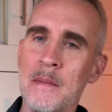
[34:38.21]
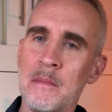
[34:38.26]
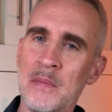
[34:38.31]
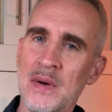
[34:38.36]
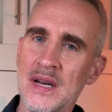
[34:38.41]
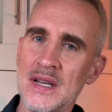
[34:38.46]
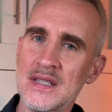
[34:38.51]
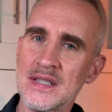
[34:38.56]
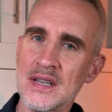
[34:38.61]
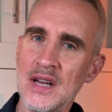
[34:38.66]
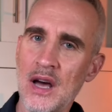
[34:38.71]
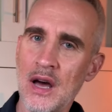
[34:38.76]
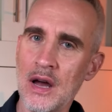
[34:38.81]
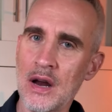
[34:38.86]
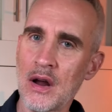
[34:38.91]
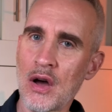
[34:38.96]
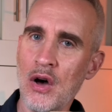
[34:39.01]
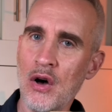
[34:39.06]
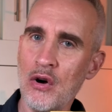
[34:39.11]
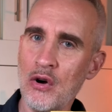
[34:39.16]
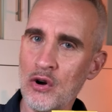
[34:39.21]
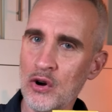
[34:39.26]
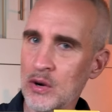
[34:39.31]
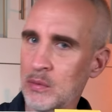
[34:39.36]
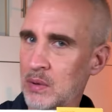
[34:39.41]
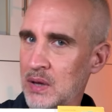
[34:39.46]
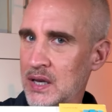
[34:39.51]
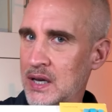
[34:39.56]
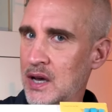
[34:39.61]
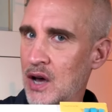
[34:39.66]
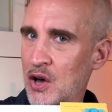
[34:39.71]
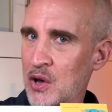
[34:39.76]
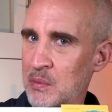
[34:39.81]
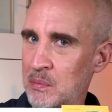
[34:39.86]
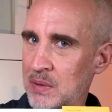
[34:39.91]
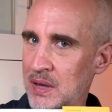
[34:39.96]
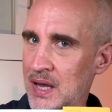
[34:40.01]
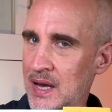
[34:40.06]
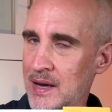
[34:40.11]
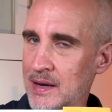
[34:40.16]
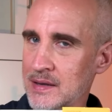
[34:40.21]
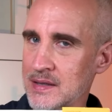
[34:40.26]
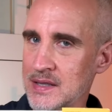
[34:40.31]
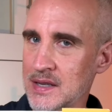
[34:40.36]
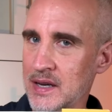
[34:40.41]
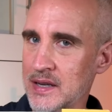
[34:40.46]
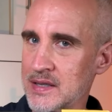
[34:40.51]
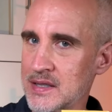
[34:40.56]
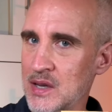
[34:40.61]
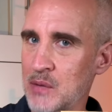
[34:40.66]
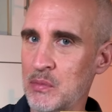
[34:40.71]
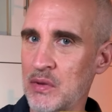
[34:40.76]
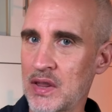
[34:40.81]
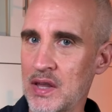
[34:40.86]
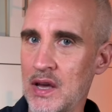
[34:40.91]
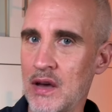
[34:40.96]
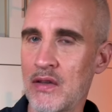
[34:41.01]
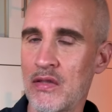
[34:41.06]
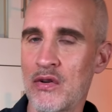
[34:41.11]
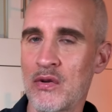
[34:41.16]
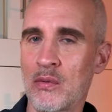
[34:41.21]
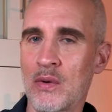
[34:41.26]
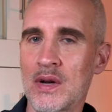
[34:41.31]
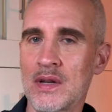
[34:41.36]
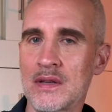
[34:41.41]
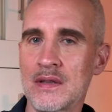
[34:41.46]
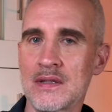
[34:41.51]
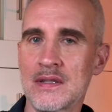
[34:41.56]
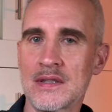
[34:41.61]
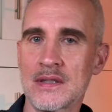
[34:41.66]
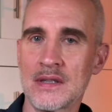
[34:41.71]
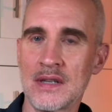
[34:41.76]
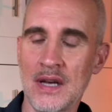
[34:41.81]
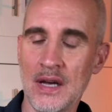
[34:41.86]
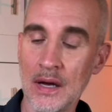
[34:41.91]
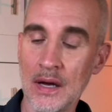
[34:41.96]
But it's not horribly complex like some of the other ones.